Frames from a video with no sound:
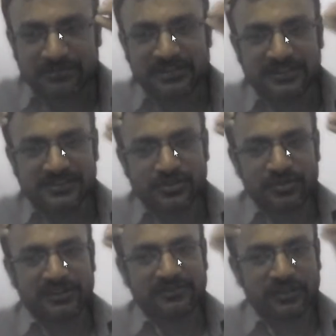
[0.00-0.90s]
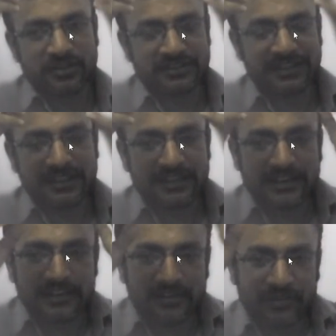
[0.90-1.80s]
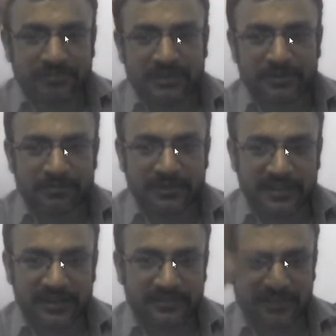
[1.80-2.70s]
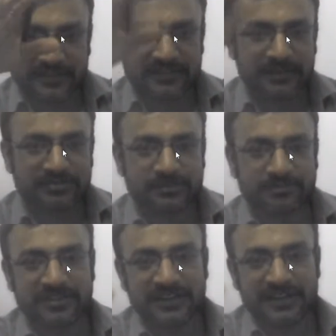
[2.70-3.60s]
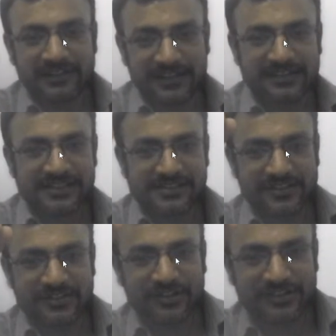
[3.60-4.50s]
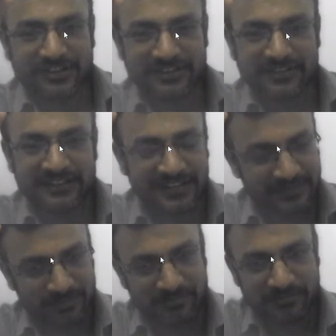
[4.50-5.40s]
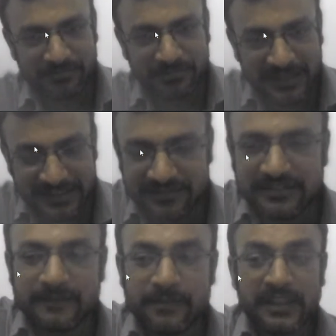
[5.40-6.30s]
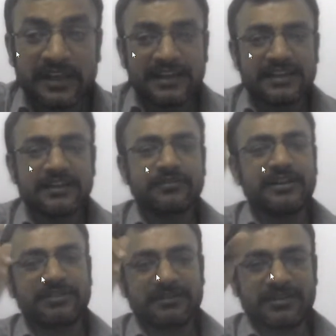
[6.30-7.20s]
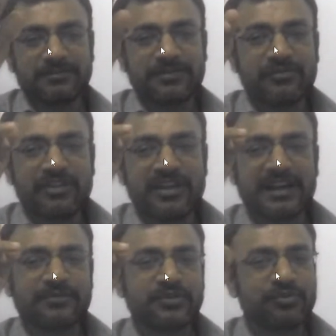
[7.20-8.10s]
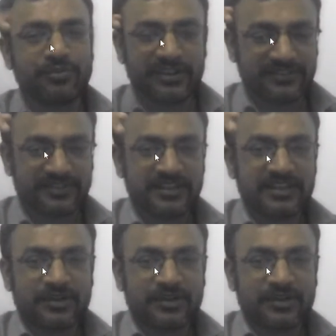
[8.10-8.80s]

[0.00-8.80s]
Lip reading: of the students not thinking in a web development there is a concept of data structure or not. Yes, but in a web development we have two phases.